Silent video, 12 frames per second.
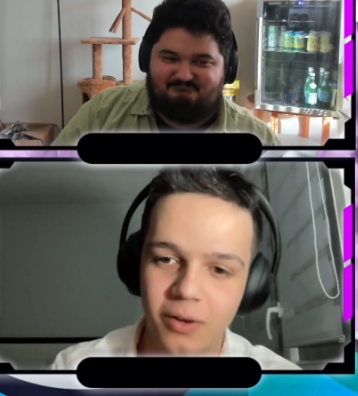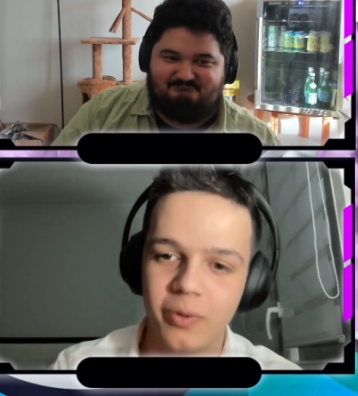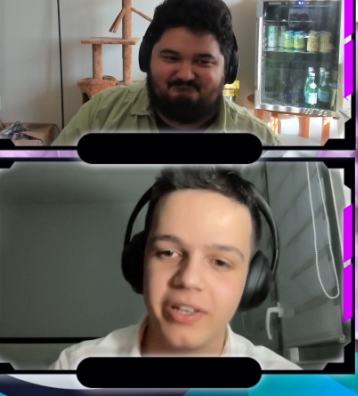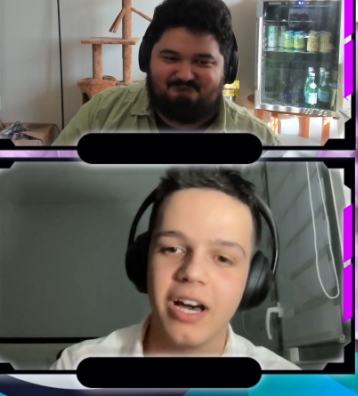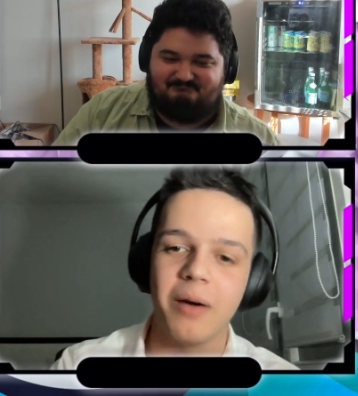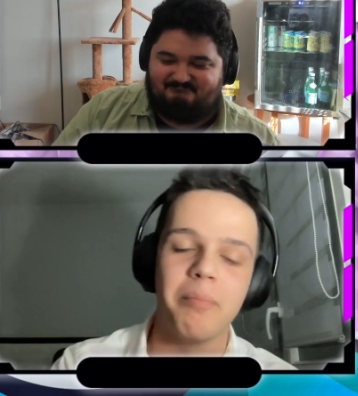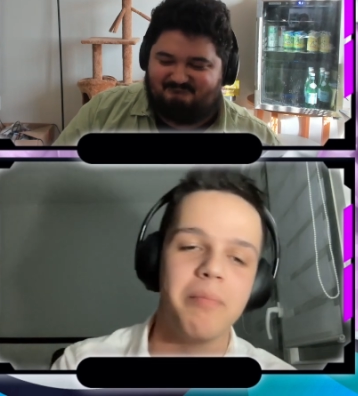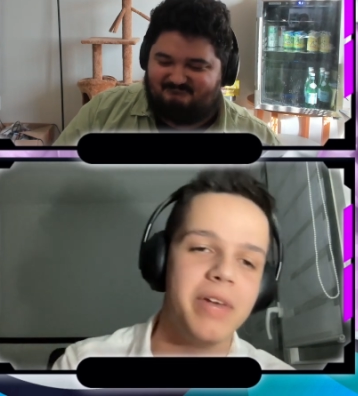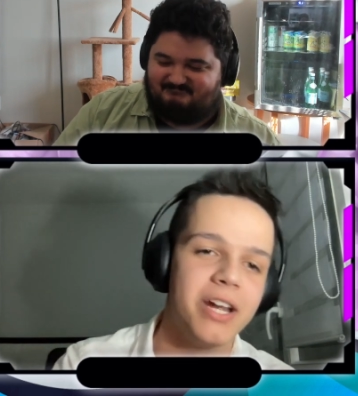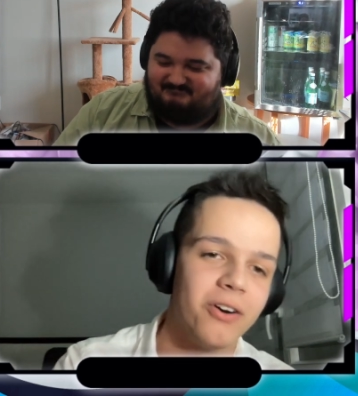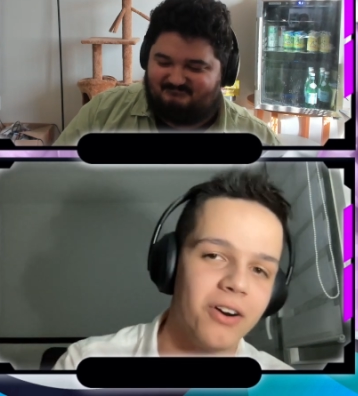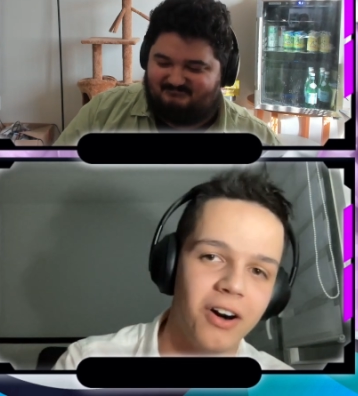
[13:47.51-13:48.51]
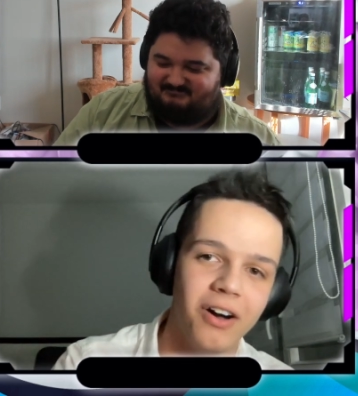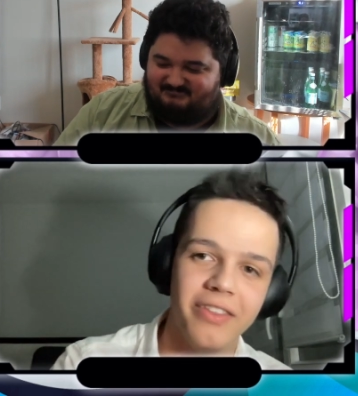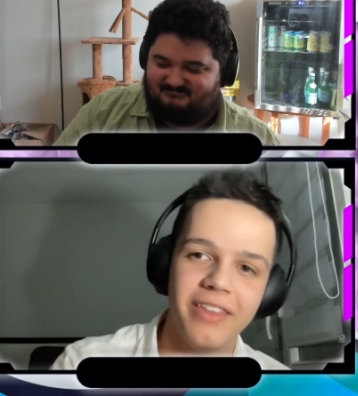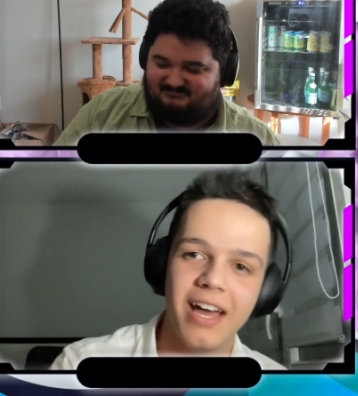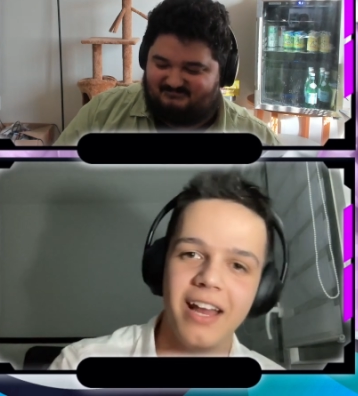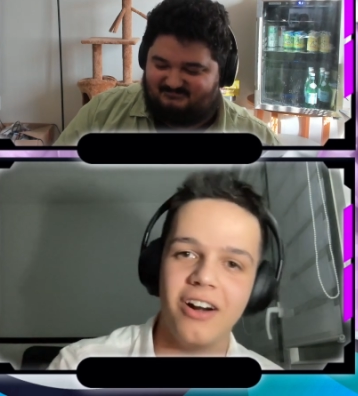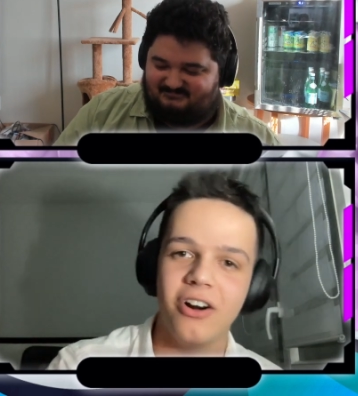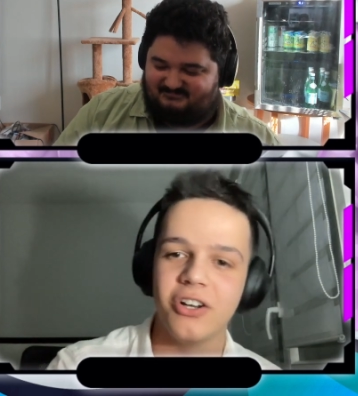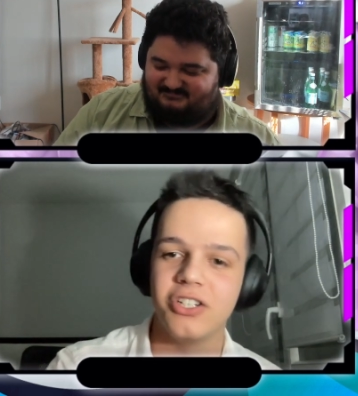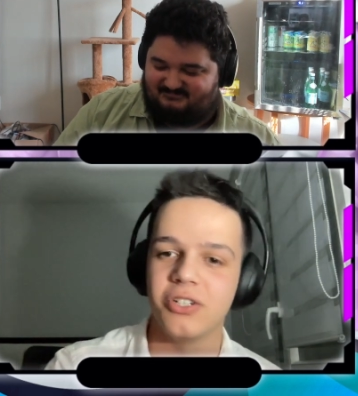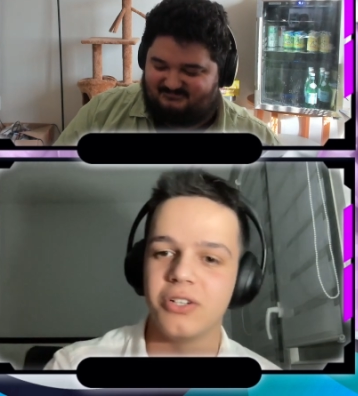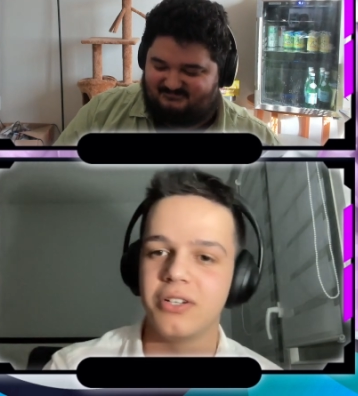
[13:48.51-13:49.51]
Speaker 1: we got Mirror on that
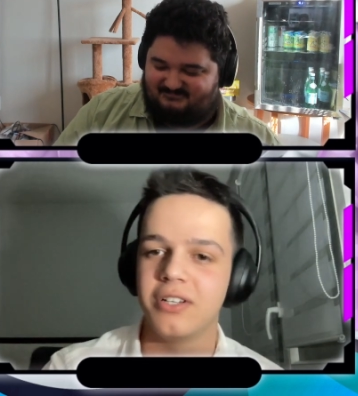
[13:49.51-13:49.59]
Archer.